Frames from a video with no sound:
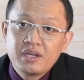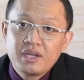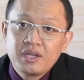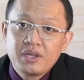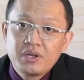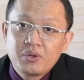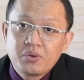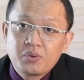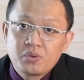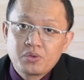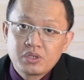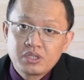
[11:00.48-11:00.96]

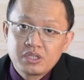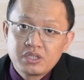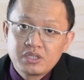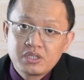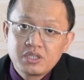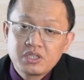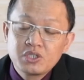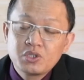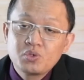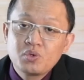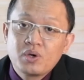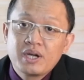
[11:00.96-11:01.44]
in
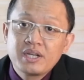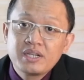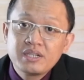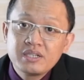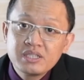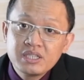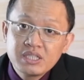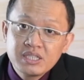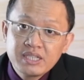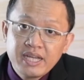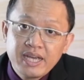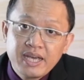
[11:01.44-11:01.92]
order to
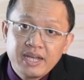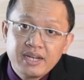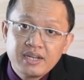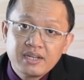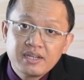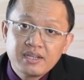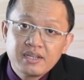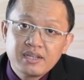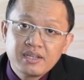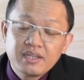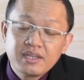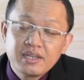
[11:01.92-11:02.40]

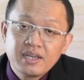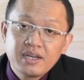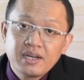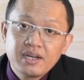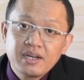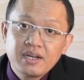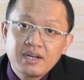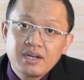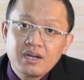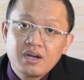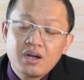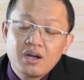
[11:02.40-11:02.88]
understand,
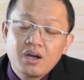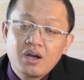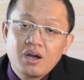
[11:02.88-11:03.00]
yeah,